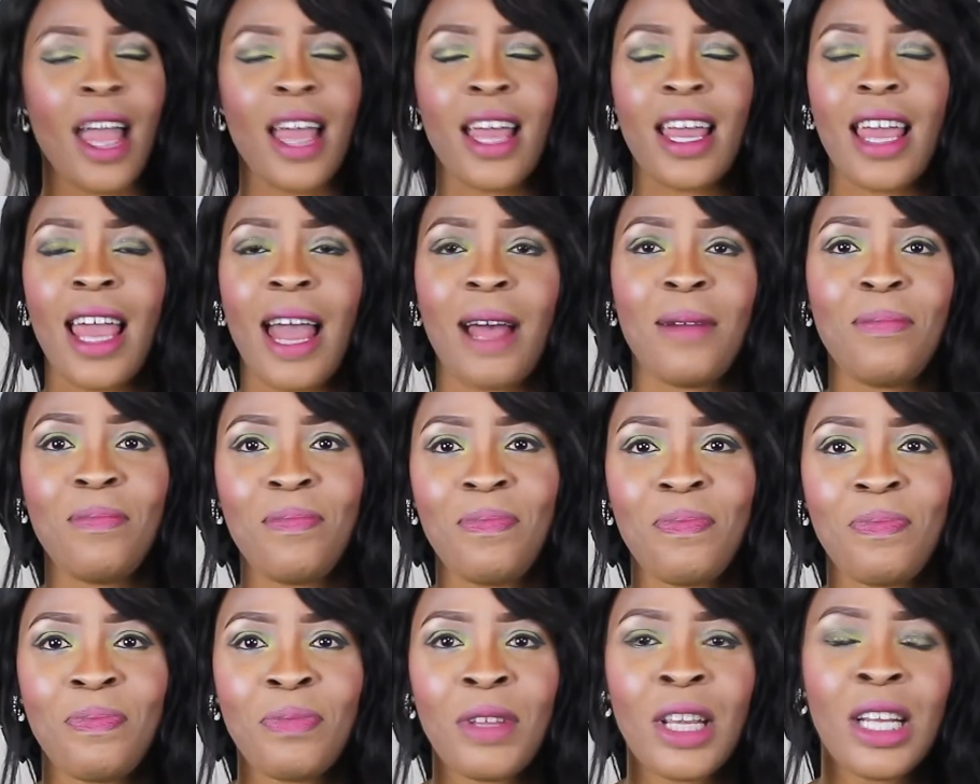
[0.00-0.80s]
Yeah.
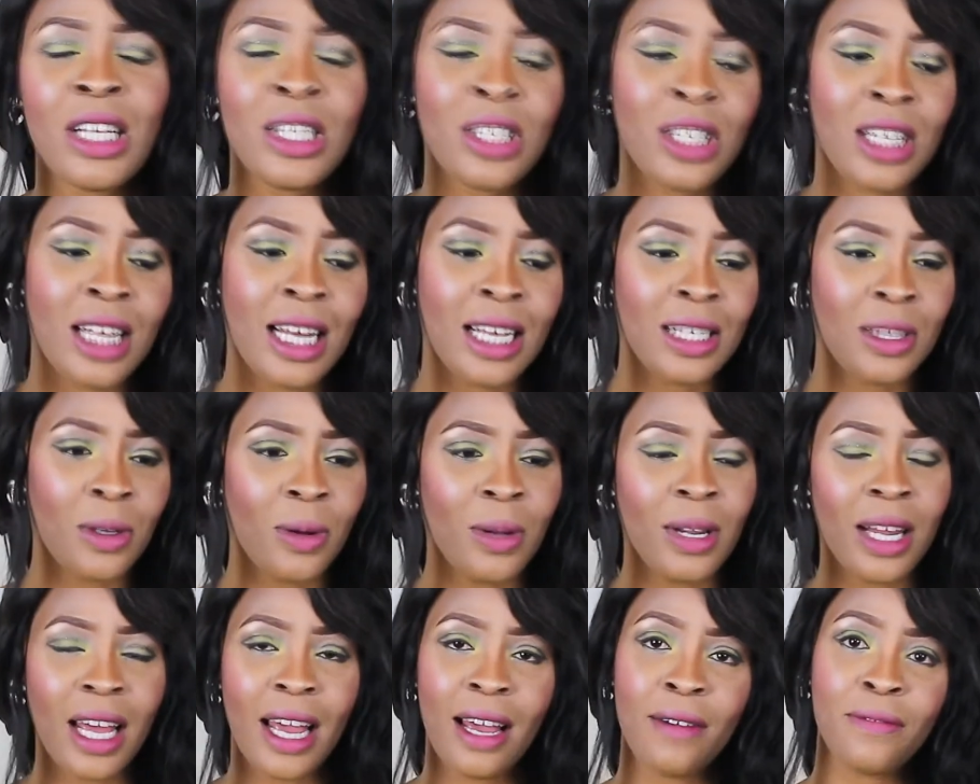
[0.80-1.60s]
So that's
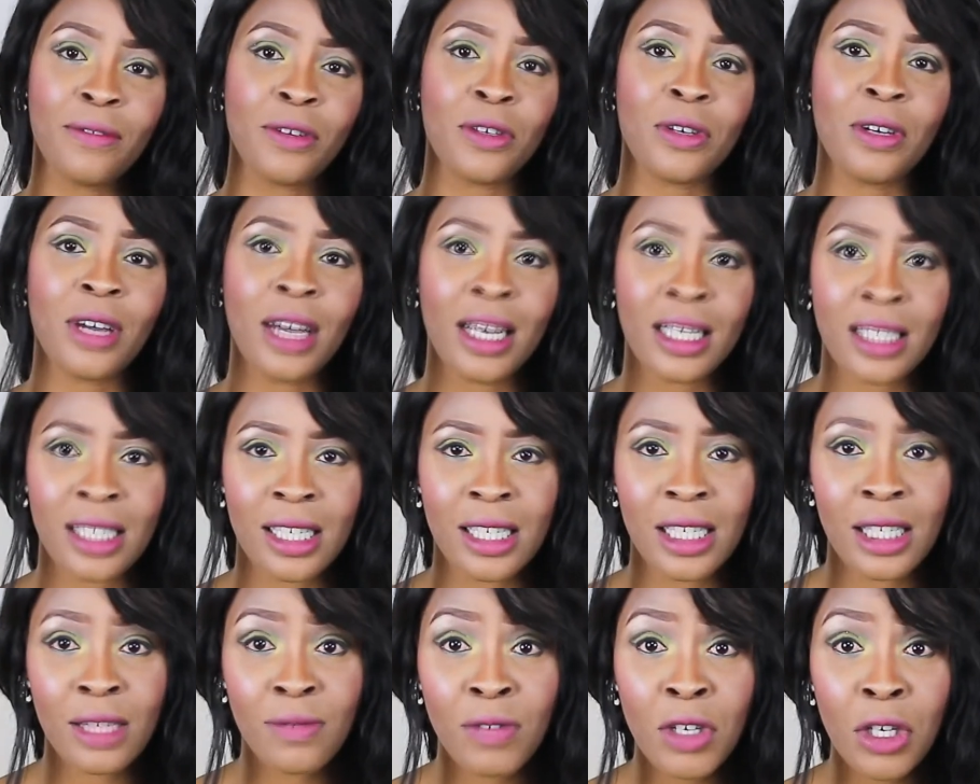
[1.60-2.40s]
all I have for you guys in
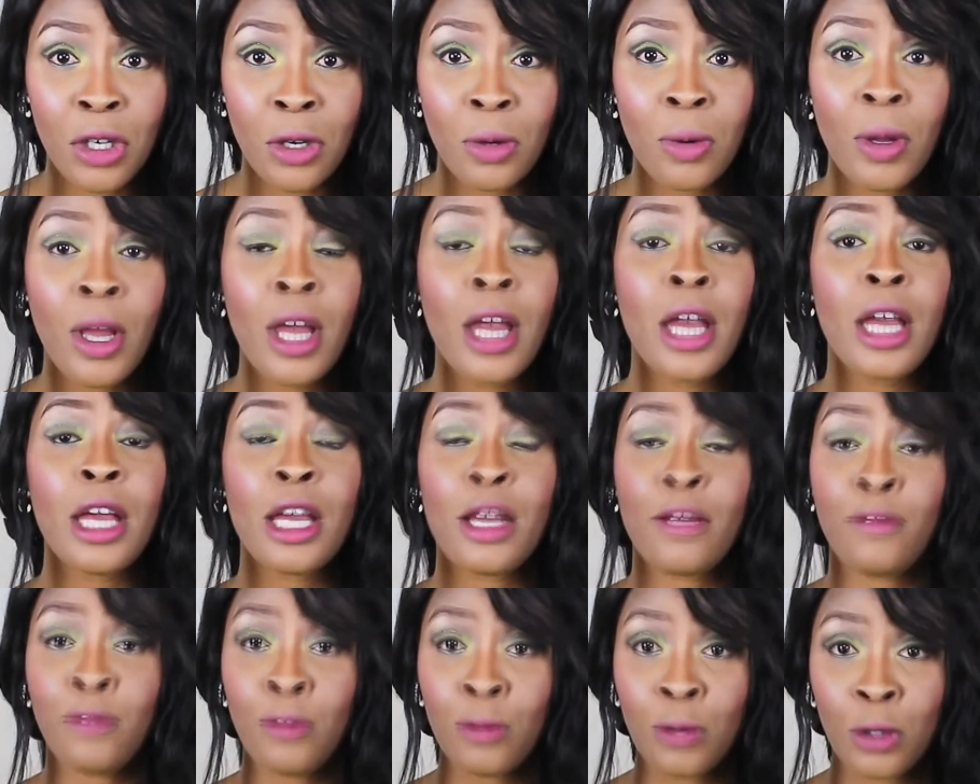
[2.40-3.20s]
this video.
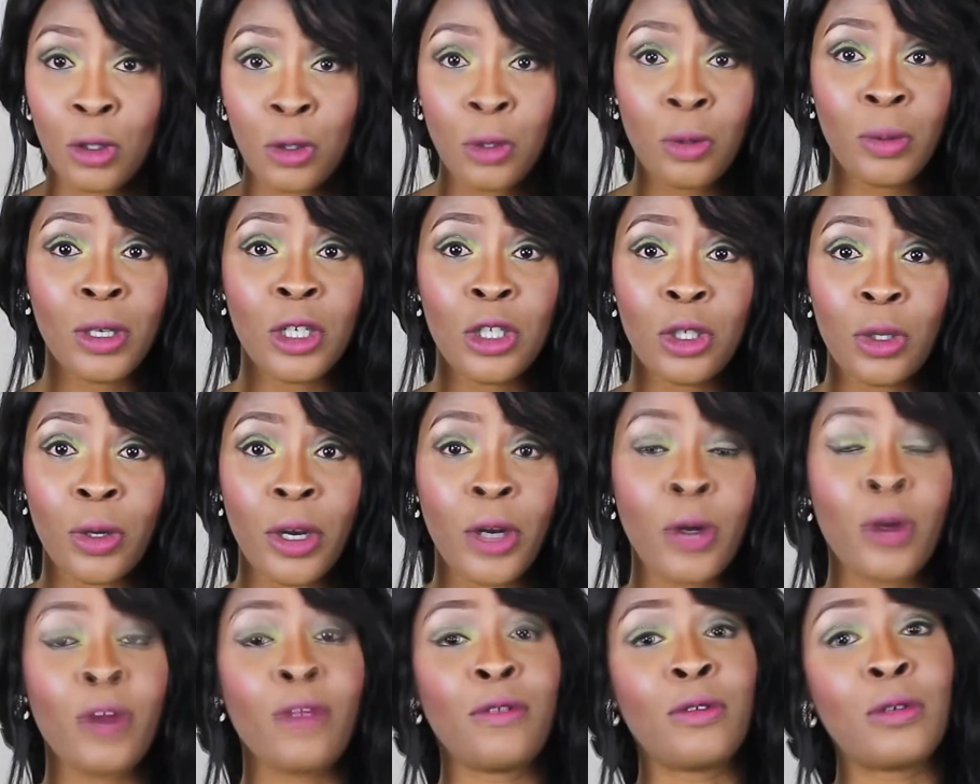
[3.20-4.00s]
If you do enjoy
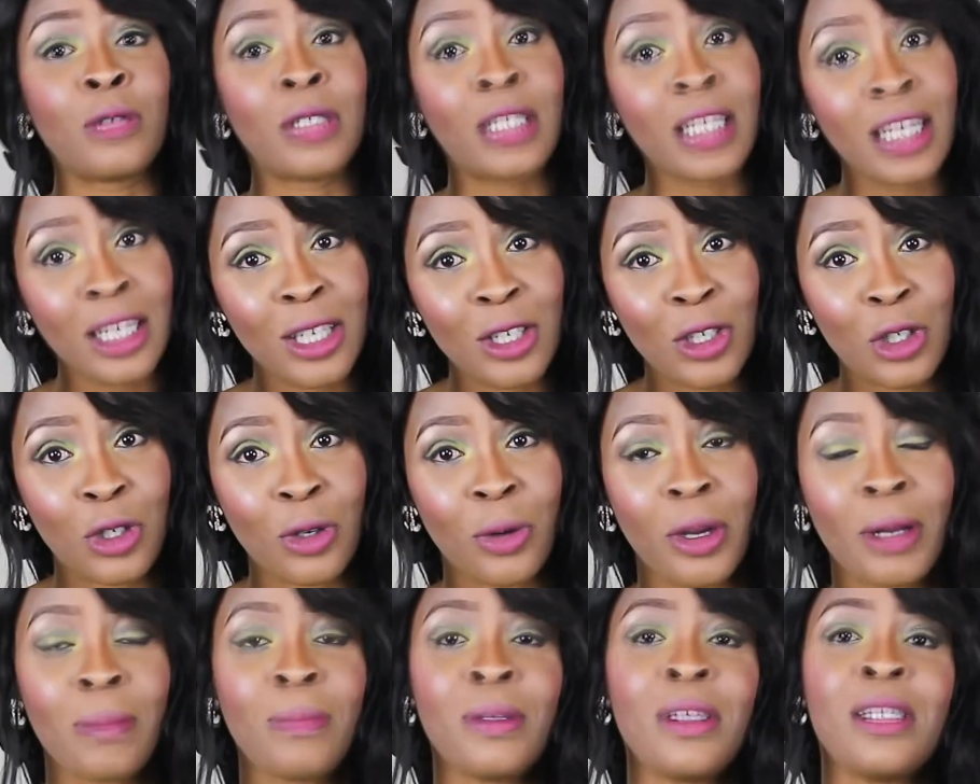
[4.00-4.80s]
it or if you did
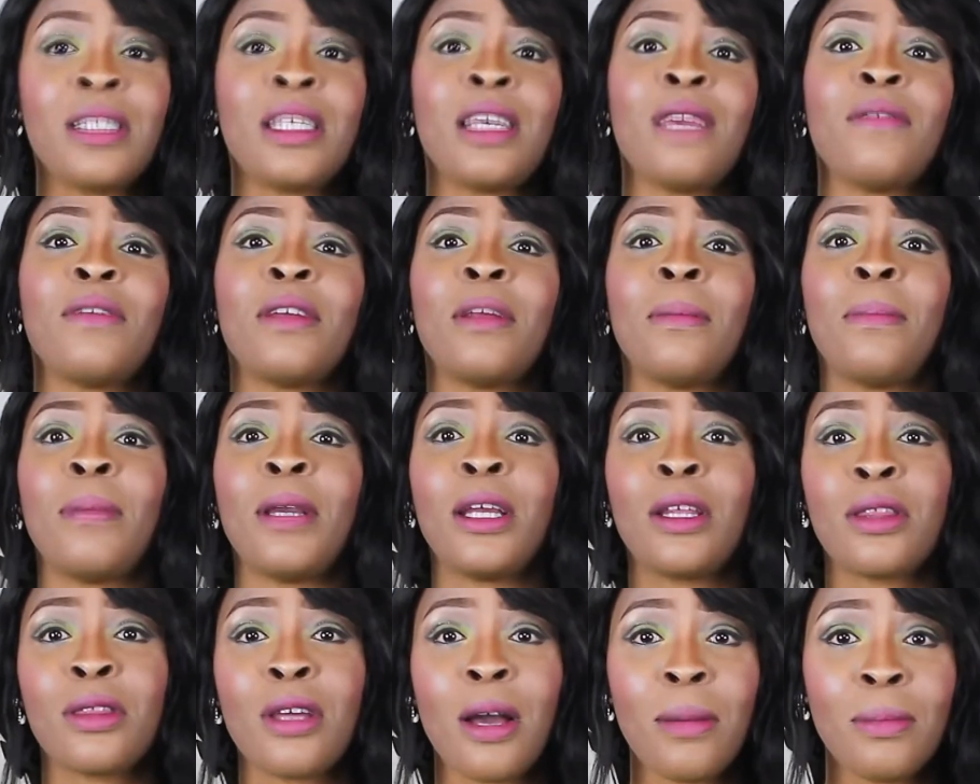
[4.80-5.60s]
enjoy it, please give it a big
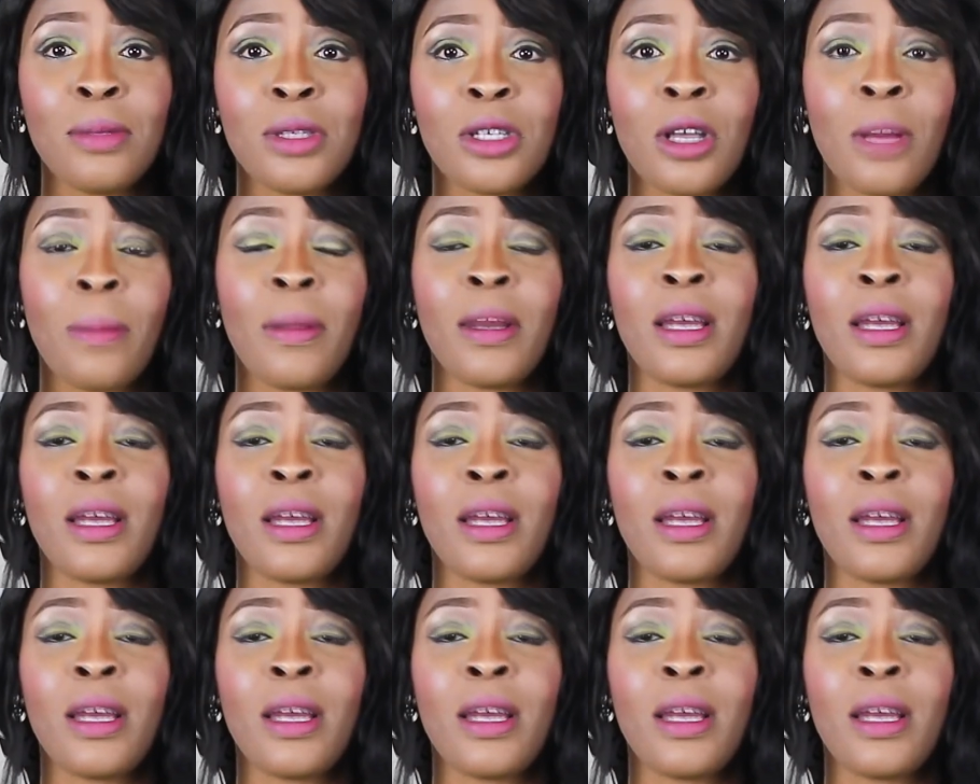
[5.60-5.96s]
thumbs up.